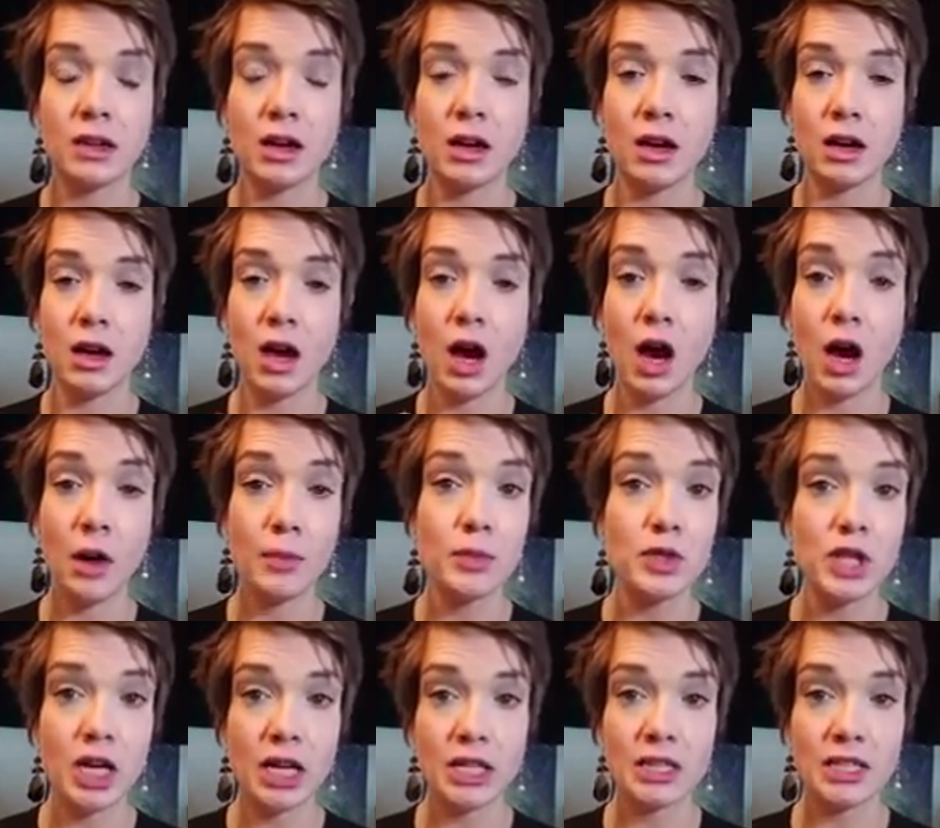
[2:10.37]

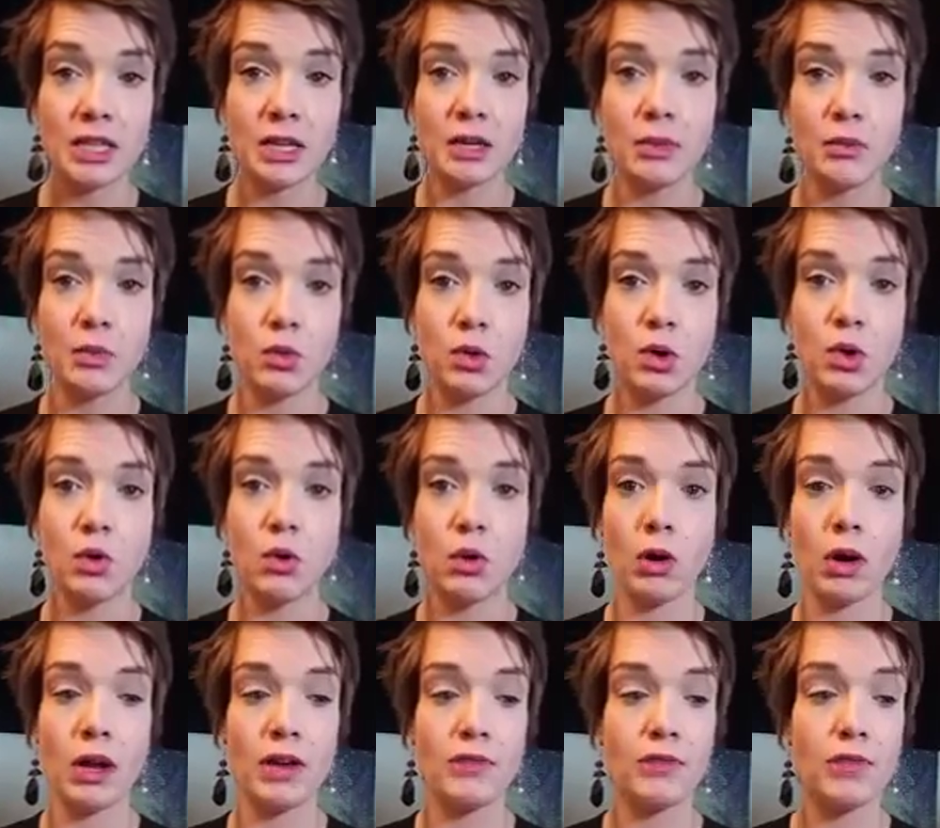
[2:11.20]
object anymore,
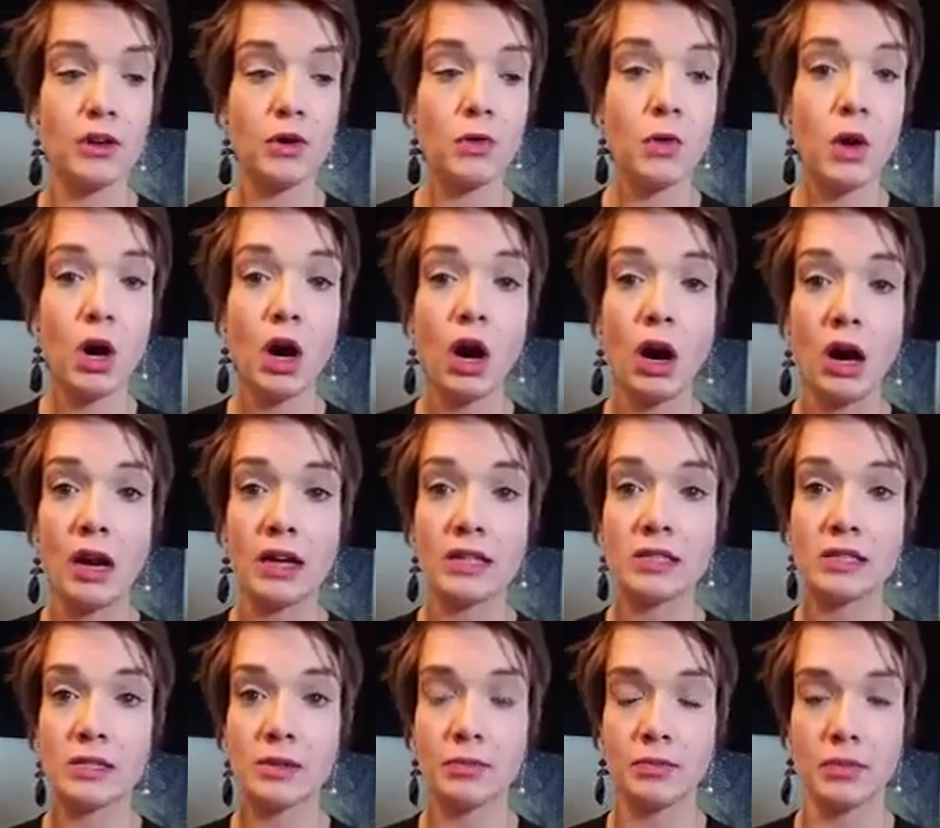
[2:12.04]
or if you are,
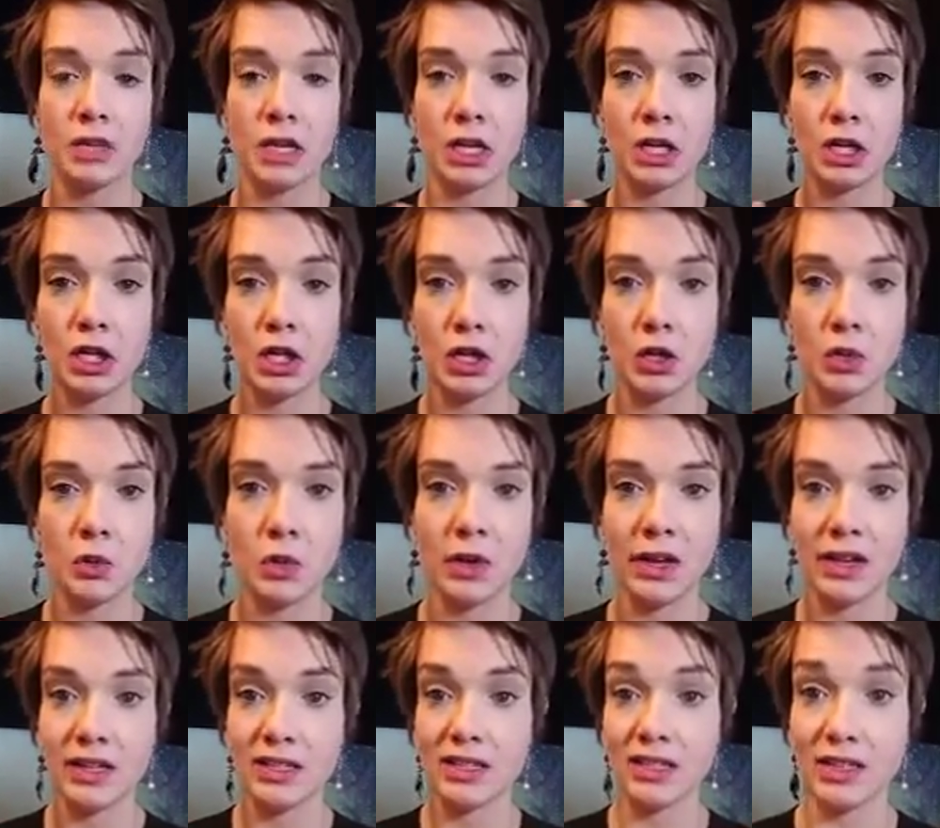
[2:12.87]
it's something new
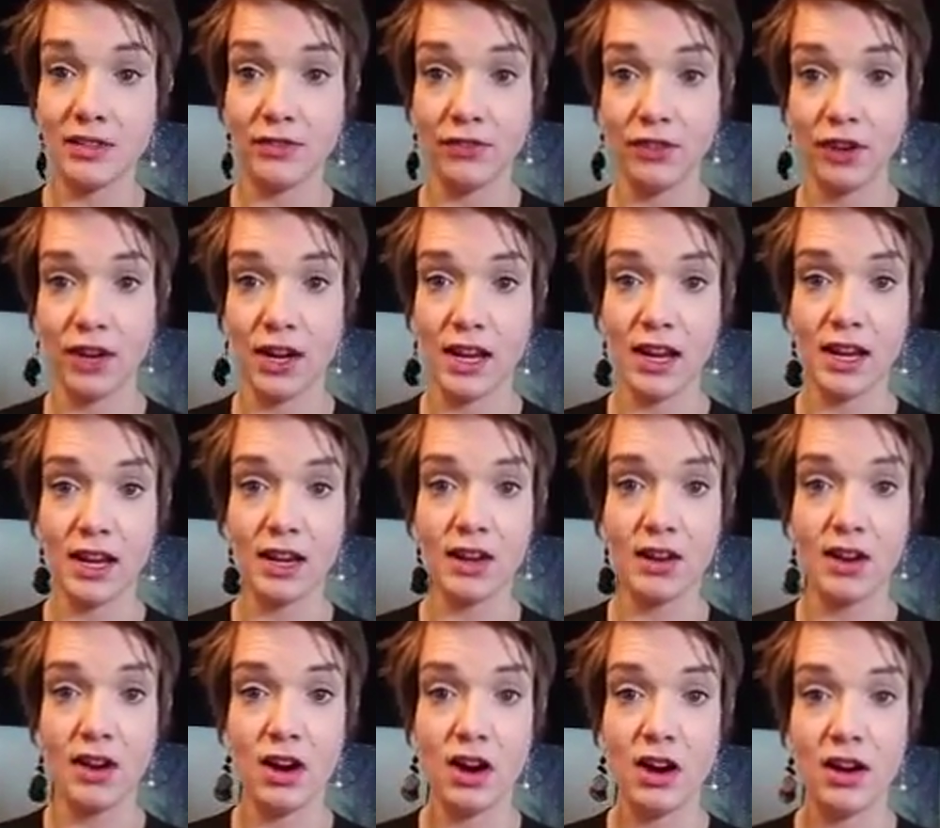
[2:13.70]
and different
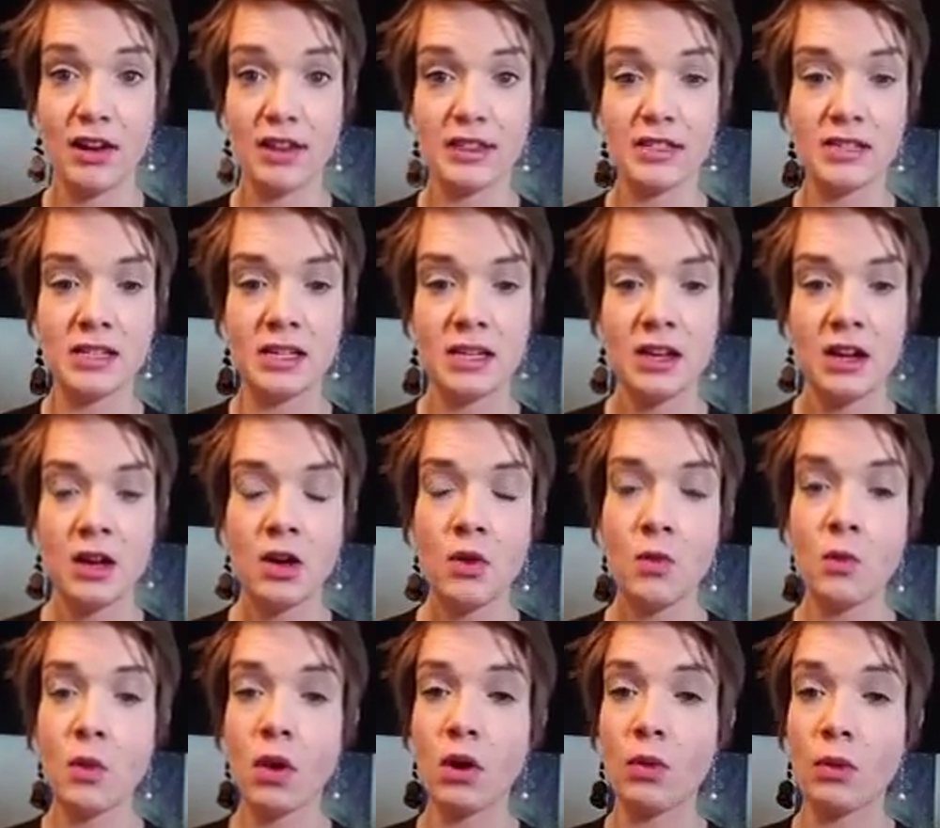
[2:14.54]
and not
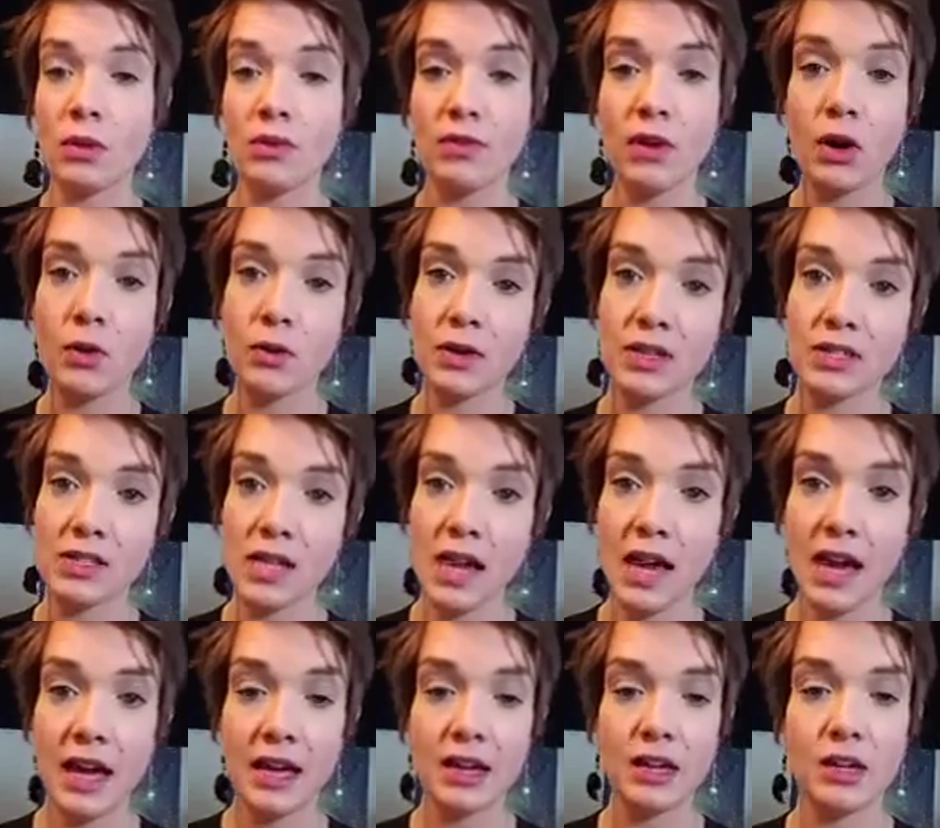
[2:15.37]
what we've always
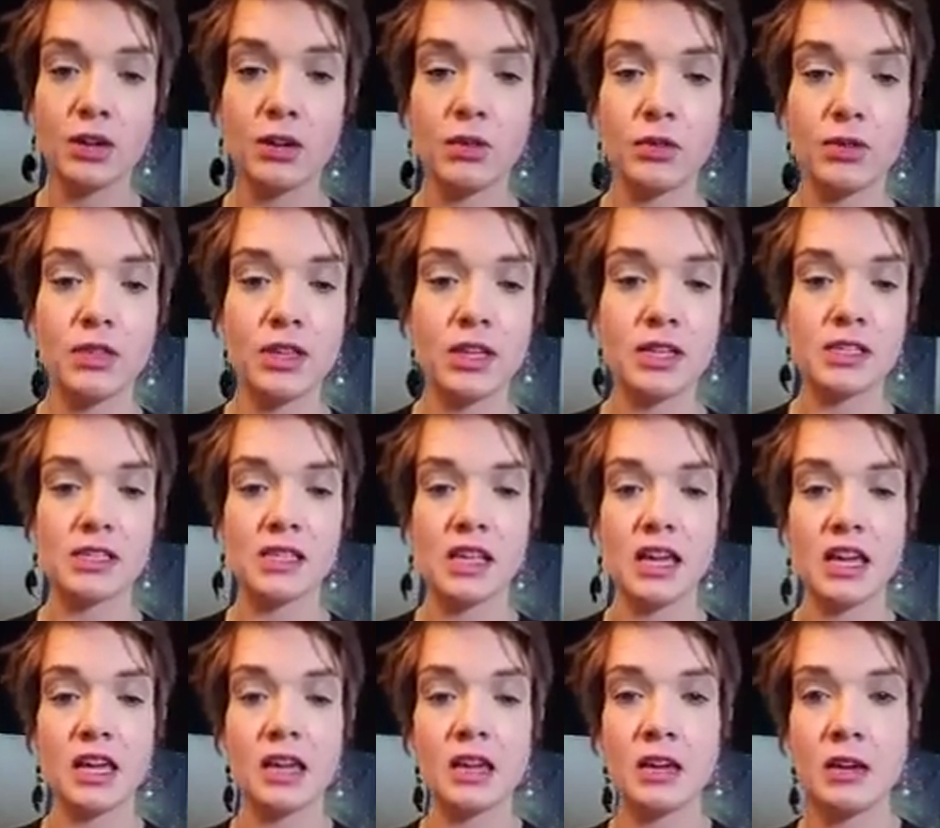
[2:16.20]
had. Things
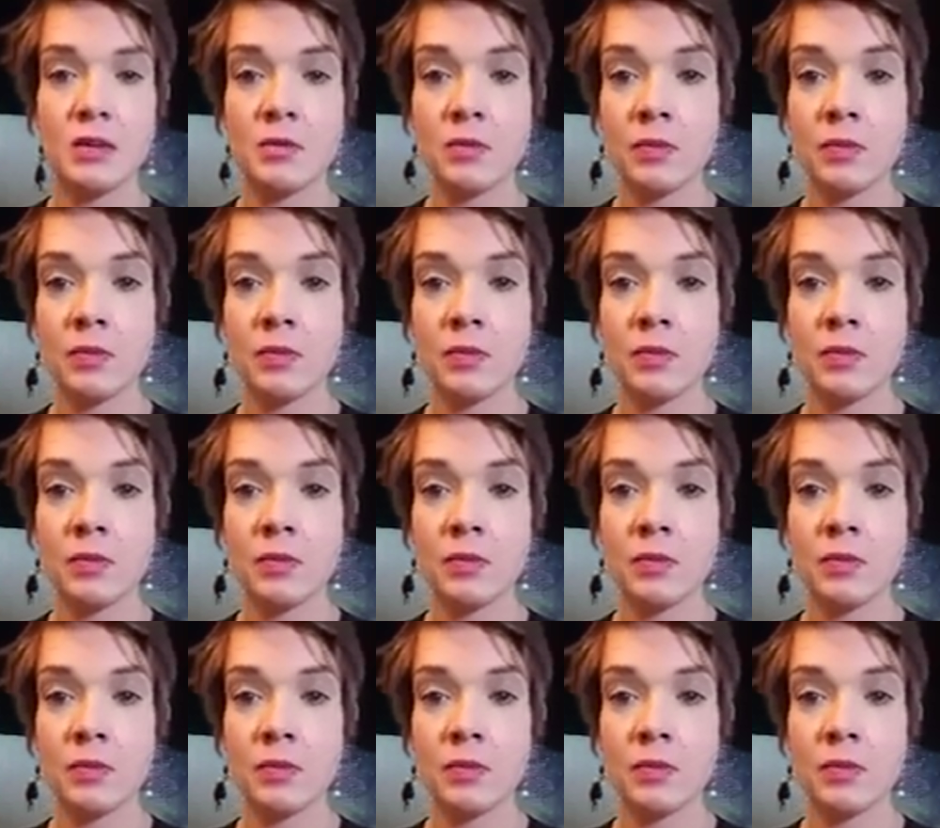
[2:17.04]
like